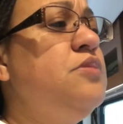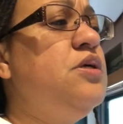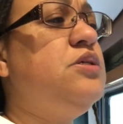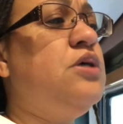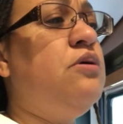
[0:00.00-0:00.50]

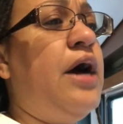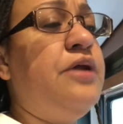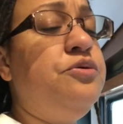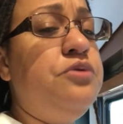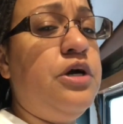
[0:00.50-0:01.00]
So I
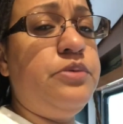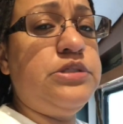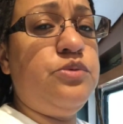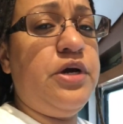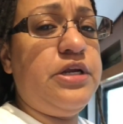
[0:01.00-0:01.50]
knew there was
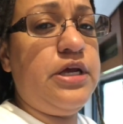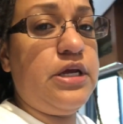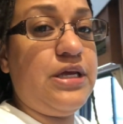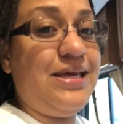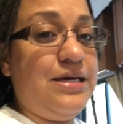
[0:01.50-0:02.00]
a way that
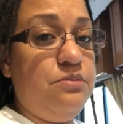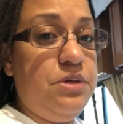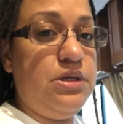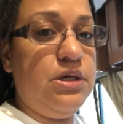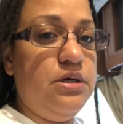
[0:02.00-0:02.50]
it could be
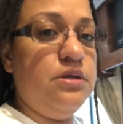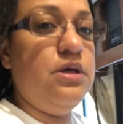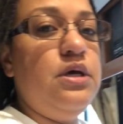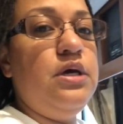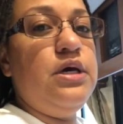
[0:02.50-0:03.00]
done,
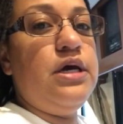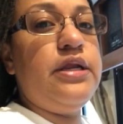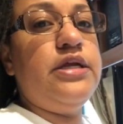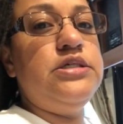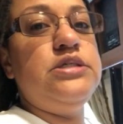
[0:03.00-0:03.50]
and
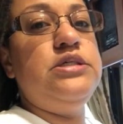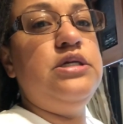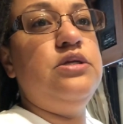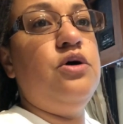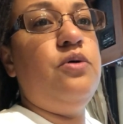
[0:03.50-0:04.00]
I just
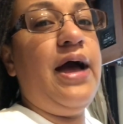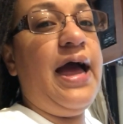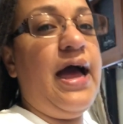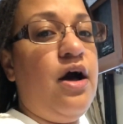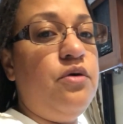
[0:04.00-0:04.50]
didn't know
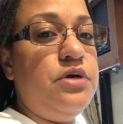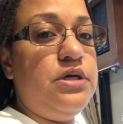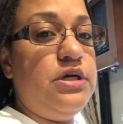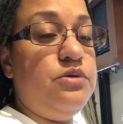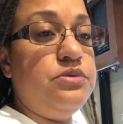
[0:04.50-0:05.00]
how
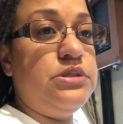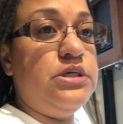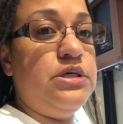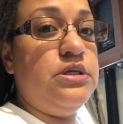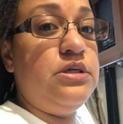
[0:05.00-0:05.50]
it was
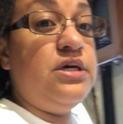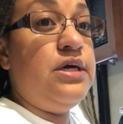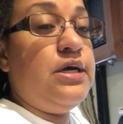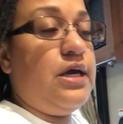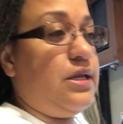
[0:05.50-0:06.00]
done.
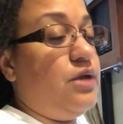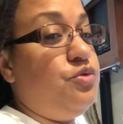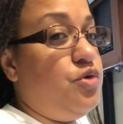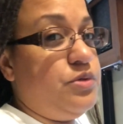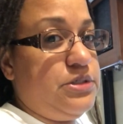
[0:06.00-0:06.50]
And I knew
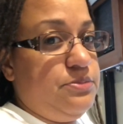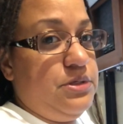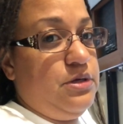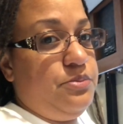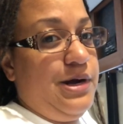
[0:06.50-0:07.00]
it was something
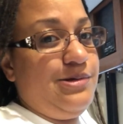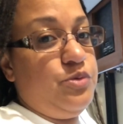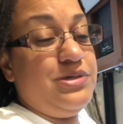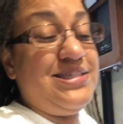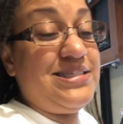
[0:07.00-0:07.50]
that probably
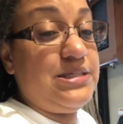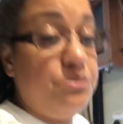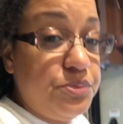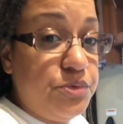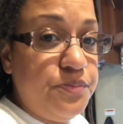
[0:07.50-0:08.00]
was
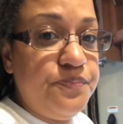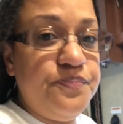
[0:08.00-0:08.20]
simple.